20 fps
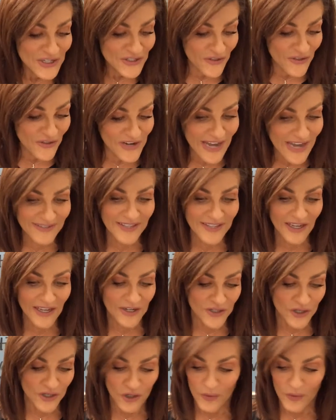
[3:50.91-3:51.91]
So the next thing
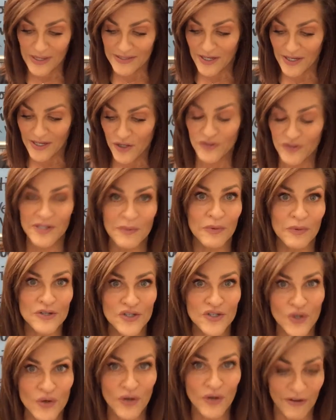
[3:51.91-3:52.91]
I do is I use the
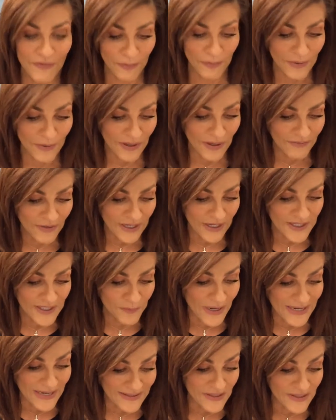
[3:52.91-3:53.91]
Pursuit of God's
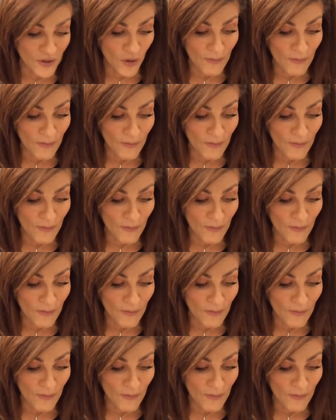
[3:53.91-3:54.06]
Presence.